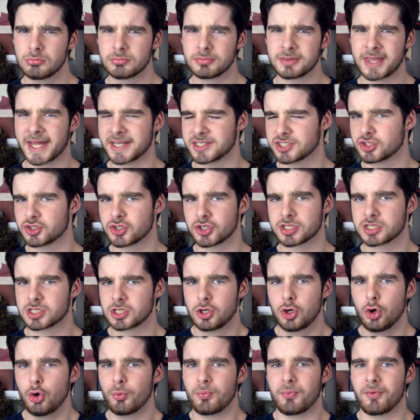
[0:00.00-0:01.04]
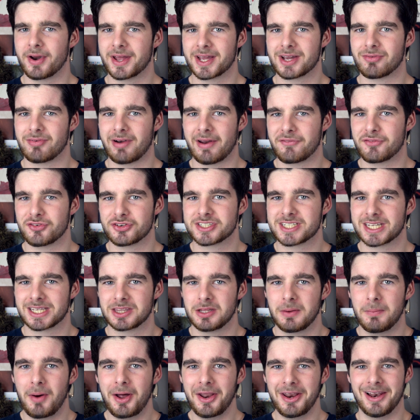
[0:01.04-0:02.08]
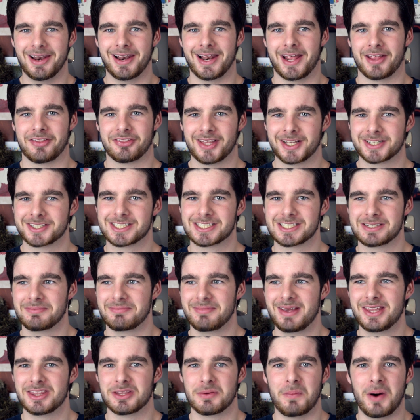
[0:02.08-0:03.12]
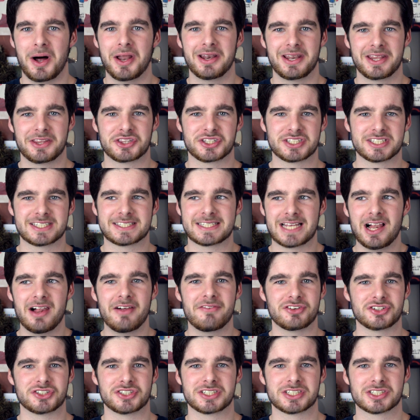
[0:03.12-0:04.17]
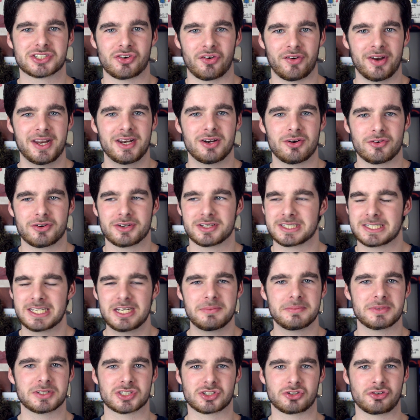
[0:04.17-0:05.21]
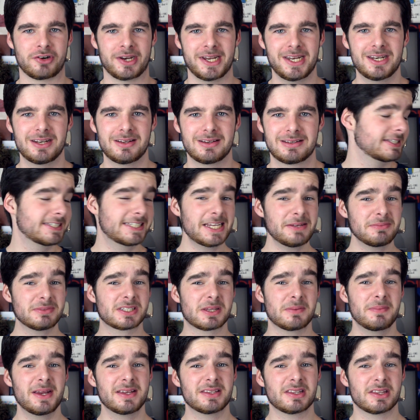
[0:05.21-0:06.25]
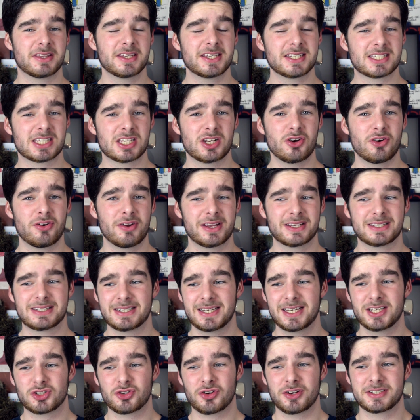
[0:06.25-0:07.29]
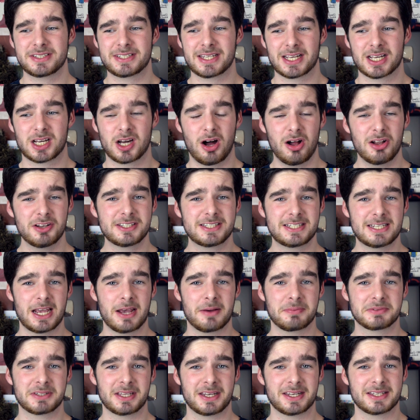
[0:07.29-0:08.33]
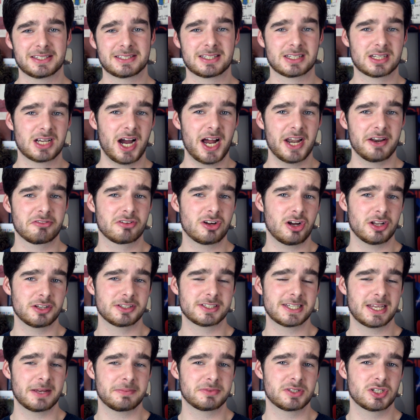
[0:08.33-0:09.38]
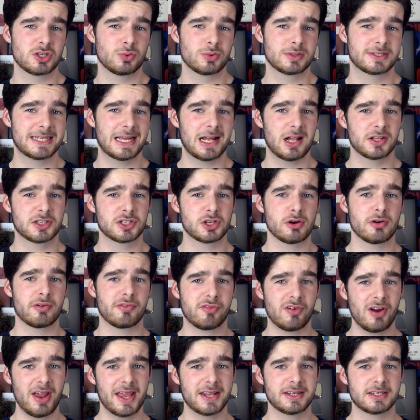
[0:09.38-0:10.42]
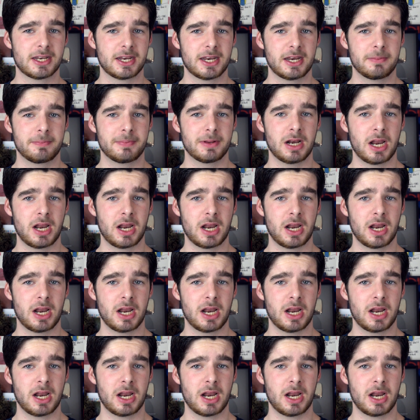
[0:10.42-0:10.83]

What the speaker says: that's just Kubrick referencing the monolith. That doesn't mean the monolith is a television screen or a cinema screen. Seems to me that this theory is an interesting concept, and it's the kind of concept you would tell to your friend and he'd be